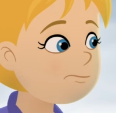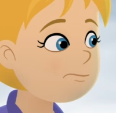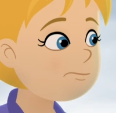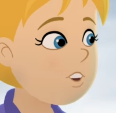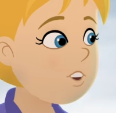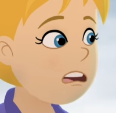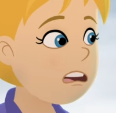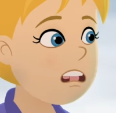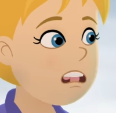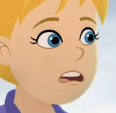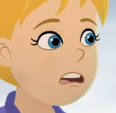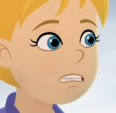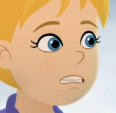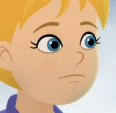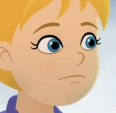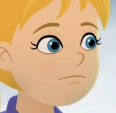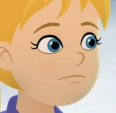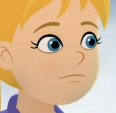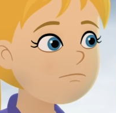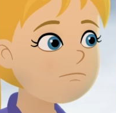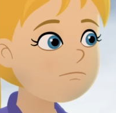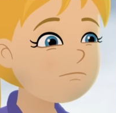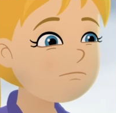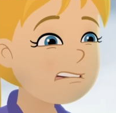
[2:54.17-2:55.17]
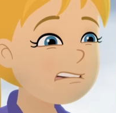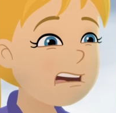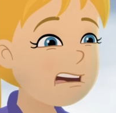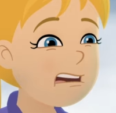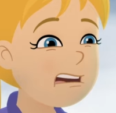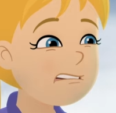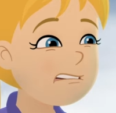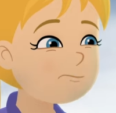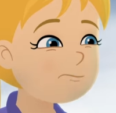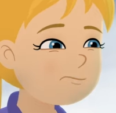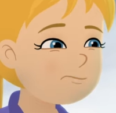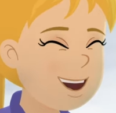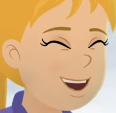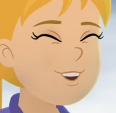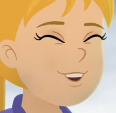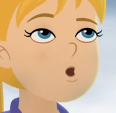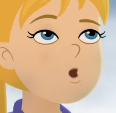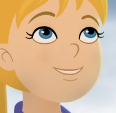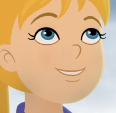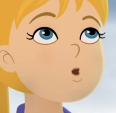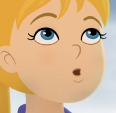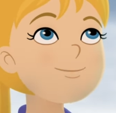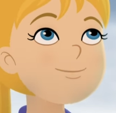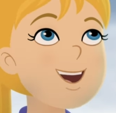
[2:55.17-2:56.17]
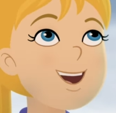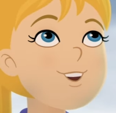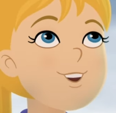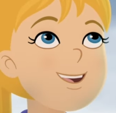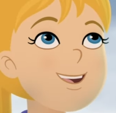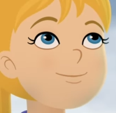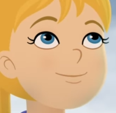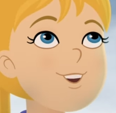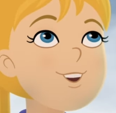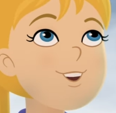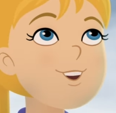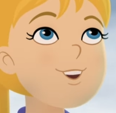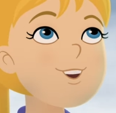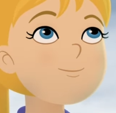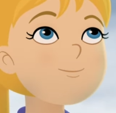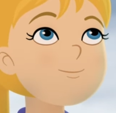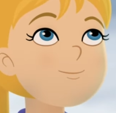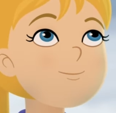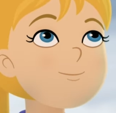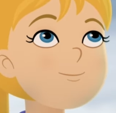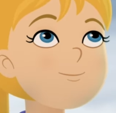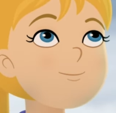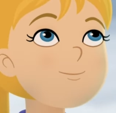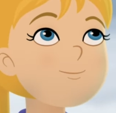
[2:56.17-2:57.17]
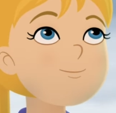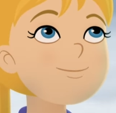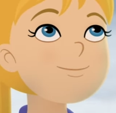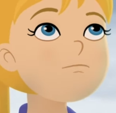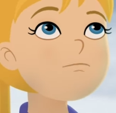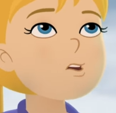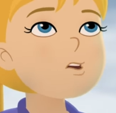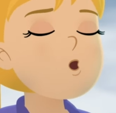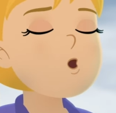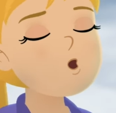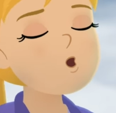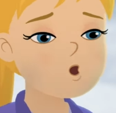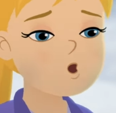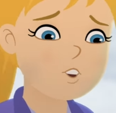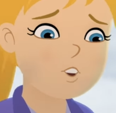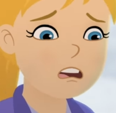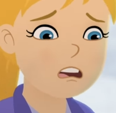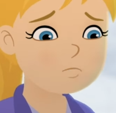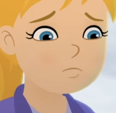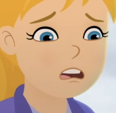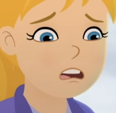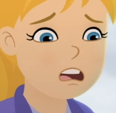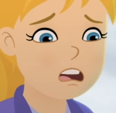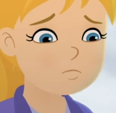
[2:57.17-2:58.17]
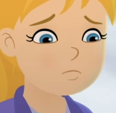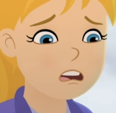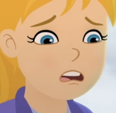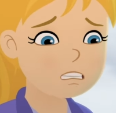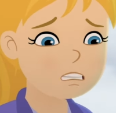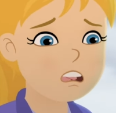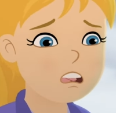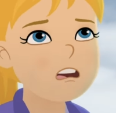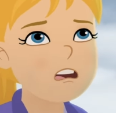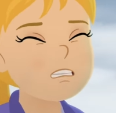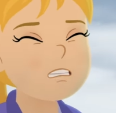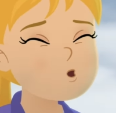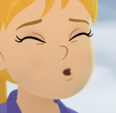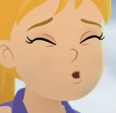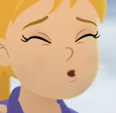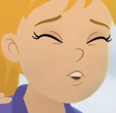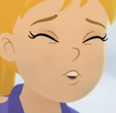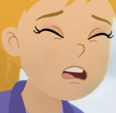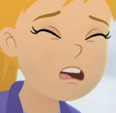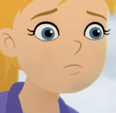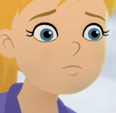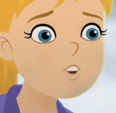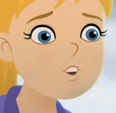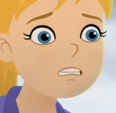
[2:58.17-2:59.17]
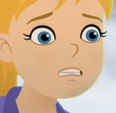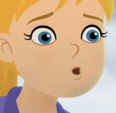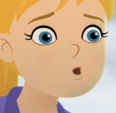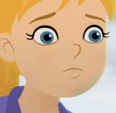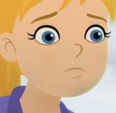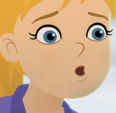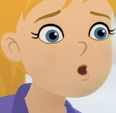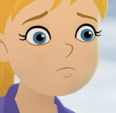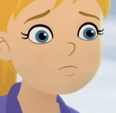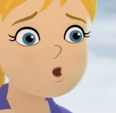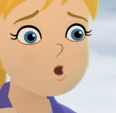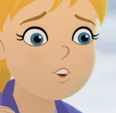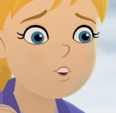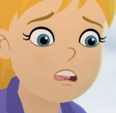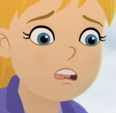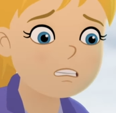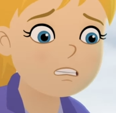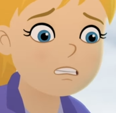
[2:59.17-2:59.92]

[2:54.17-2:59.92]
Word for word: Really? Uh, according to my research? Oh, who am I kidding? There's no research to support